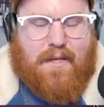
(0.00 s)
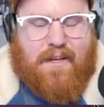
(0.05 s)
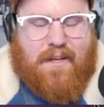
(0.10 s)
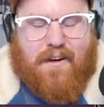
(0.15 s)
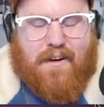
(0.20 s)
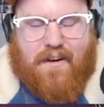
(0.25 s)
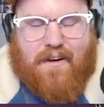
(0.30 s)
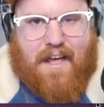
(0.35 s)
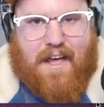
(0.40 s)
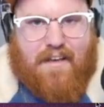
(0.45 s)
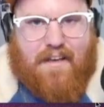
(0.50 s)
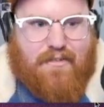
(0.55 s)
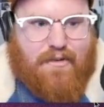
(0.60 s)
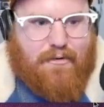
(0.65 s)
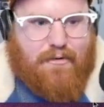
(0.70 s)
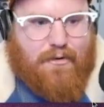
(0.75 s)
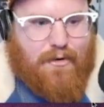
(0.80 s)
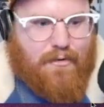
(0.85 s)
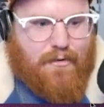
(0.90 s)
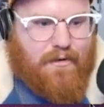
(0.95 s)
PR to
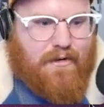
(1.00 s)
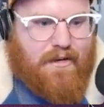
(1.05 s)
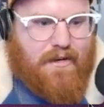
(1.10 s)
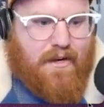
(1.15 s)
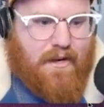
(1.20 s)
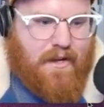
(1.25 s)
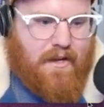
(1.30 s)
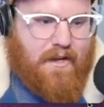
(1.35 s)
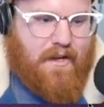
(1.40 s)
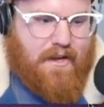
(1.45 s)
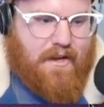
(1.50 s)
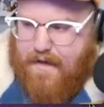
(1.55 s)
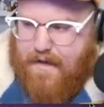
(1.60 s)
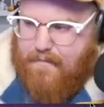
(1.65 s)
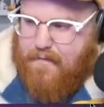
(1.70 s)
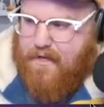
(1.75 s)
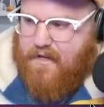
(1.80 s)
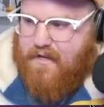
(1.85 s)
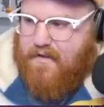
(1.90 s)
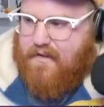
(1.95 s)
Astro Core.
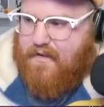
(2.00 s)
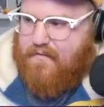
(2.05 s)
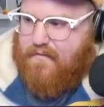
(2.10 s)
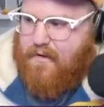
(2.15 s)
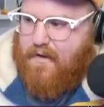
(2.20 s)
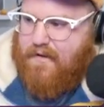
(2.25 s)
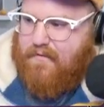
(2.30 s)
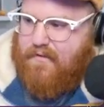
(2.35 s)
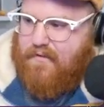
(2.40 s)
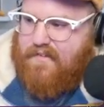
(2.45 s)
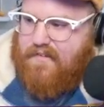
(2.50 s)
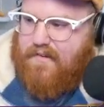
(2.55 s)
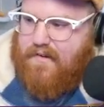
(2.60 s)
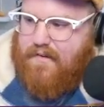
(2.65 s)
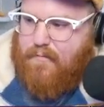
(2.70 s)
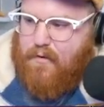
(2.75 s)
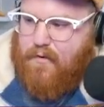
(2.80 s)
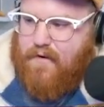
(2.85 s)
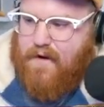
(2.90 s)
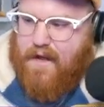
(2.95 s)
Emma, if you haven't
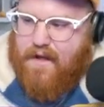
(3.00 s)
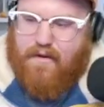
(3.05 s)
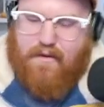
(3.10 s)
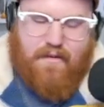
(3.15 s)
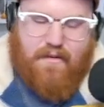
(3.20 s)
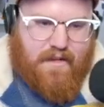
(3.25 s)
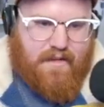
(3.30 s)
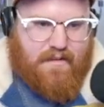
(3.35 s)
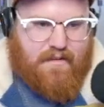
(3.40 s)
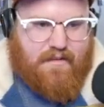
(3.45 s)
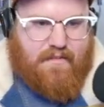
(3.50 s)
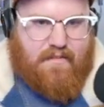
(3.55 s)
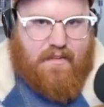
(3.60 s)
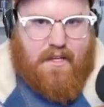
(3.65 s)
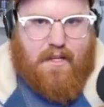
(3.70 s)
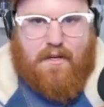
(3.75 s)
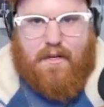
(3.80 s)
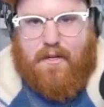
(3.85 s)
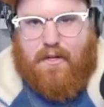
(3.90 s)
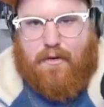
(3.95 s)
seen him around,
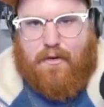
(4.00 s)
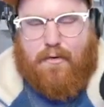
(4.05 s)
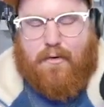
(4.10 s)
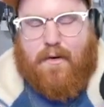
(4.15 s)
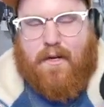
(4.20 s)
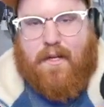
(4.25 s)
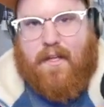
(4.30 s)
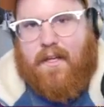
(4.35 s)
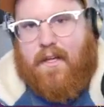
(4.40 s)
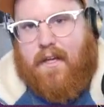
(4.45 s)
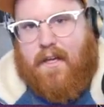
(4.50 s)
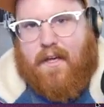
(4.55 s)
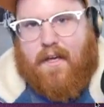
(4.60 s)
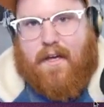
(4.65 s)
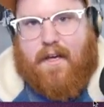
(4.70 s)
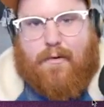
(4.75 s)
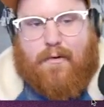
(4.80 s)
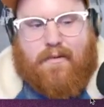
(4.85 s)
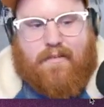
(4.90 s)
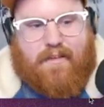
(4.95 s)
is a new
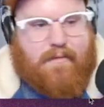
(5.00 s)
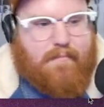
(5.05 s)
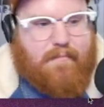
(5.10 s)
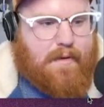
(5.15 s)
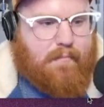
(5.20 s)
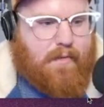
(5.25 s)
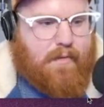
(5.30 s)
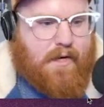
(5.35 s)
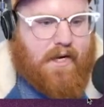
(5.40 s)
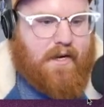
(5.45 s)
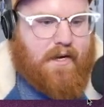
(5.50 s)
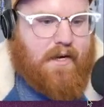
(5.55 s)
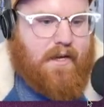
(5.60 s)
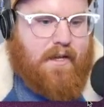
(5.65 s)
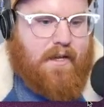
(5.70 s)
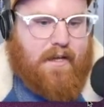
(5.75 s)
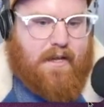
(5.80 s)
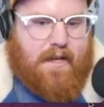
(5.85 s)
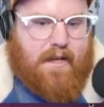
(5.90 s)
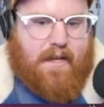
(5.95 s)
core team member
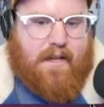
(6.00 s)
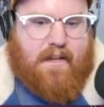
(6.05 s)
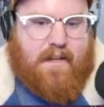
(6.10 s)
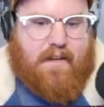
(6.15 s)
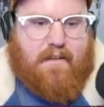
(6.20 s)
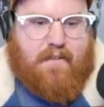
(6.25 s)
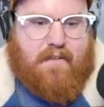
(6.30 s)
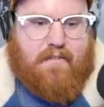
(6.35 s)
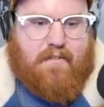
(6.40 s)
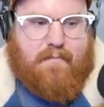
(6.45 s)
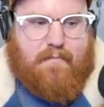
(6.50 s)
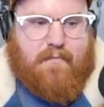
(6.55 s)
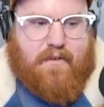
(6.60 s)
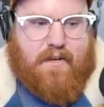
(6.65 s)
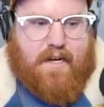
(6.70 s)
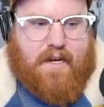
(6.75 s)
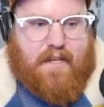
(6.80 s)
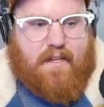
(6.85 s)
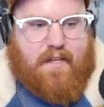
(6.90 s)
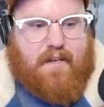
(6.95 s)
and jumped
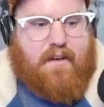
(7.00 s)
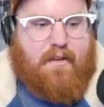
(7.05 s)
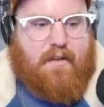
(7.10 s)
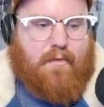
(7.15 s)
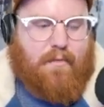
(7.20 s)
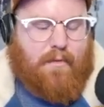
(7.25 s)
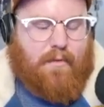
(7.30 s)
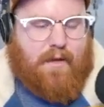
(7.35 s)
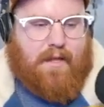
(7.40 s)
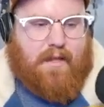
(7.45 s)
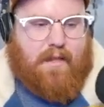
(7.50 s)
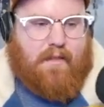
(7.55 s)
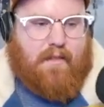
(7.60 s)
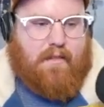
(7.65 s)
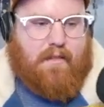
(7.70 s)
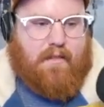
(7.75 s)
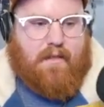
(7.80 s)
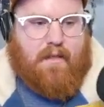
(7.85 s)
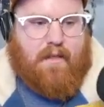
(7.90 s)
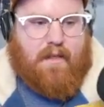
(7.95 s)
right in
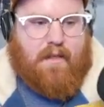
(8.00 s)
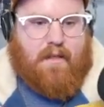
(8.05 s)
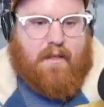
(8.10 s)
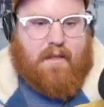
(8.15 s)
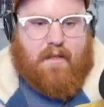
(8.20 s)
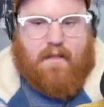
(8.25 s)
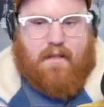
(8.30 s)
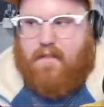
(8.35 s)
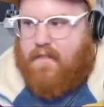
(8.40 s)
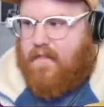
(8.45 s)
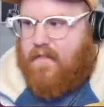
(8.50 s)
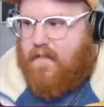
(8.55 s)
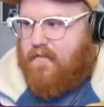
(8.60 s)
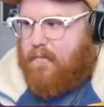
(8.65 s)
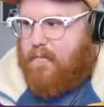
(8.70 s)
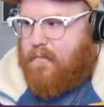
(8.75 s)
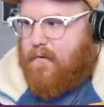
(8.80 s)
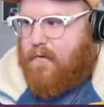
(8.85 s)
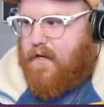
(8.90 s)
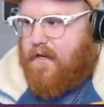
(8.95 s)
with
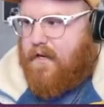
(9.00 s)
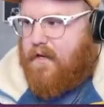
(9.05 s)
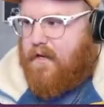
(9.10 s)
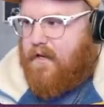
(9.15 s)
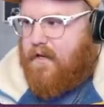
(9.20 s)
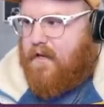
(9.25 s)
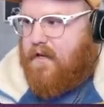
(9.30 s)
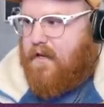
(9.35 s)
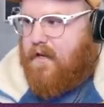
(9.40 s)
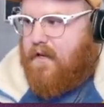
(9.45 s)
this one.